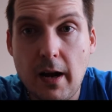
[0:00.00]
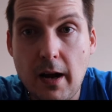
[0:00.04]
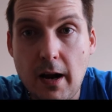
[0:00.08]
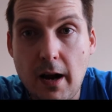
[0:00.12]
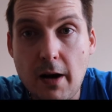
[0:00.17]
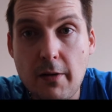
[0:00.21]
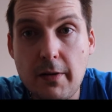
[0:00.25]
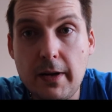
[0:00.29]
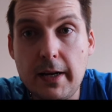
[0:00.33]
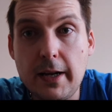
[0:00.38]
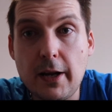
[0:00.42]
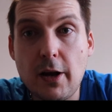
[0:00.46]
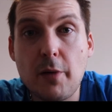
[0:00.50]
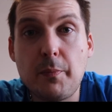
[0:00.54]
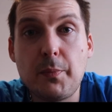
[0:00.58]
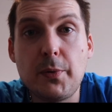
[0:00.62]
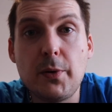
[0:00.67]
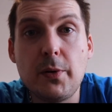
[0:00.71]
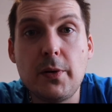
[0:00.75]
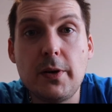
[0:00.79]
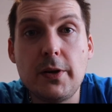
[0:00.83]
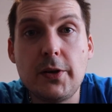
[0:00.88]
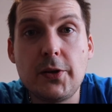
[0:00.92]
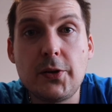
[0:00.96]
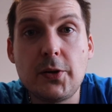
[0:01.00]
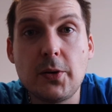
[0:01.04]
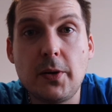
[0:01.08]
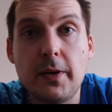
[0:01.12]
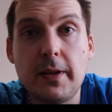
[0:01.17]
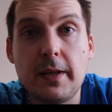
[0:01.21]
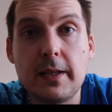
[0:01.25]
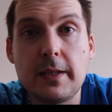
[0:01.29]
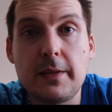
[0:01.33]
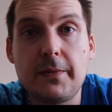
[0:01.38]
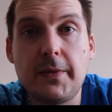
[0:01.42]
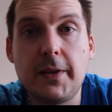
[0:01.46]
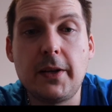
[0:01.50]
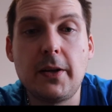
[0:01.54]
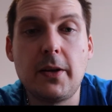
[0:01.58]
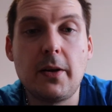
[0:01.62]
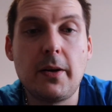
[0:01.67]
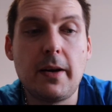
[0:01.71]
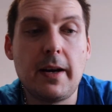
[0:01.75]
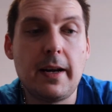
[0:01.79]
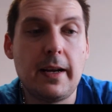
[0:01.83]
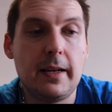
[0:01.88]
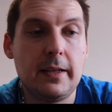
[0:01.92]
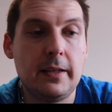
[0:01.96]
I really hope you enjoyed this
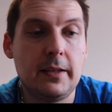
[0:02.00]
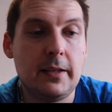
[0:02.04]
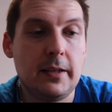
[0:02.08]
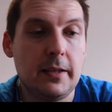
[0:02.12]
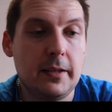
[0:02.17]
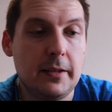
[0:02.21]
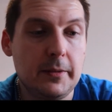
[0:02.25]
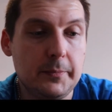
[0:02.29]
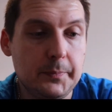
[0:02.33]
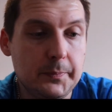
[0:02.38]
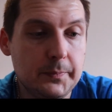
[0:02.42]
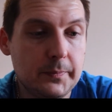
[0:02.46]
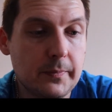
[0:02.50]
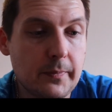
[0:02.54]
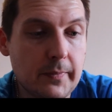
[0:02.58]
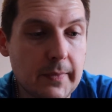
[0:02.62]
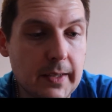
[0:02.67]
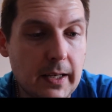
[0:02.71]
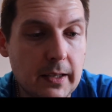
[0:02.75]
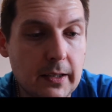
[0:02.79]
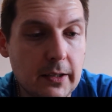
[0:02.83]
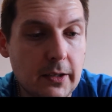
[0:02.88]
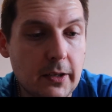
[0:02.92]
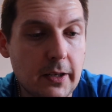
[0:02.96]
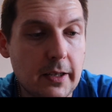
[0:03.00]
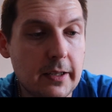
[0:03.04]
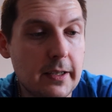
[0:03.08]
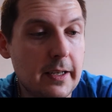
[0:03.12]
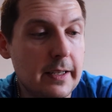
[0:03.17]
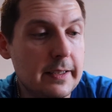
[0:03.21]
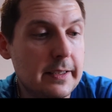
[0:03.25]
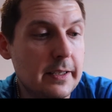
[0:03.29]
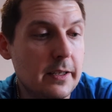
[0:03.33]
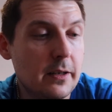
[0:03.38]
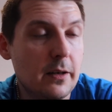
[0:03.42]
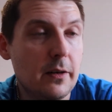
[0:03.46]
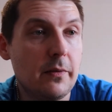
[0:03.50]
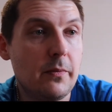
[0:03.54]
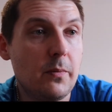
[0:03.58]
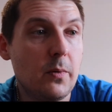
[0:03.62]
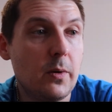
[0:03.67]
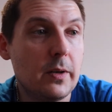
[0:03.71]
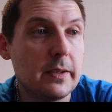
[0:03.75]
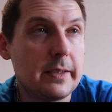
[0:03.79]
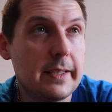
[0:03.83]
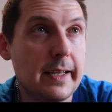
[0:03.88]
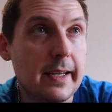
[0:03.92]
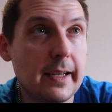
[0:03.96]
video and got an idea of
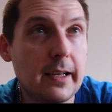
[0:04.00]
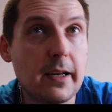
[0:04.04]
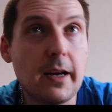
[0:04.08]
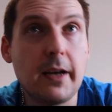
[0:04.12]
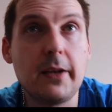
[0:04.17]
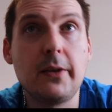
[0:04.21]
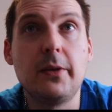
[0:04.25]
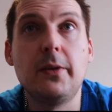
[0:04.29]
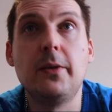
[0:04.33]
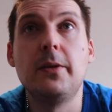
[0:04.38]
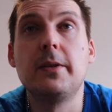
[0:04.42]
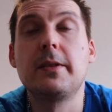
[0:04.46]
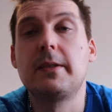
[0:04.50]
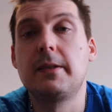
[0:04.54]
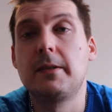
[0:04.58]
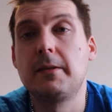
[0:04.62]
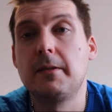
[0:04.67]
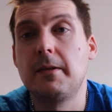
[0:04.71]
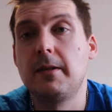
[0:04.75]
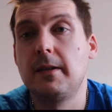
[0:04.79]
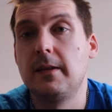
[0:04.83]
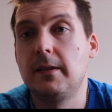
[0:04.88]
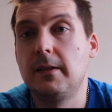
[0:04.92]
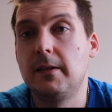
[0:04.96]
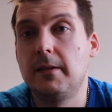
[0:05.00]
what tech I use.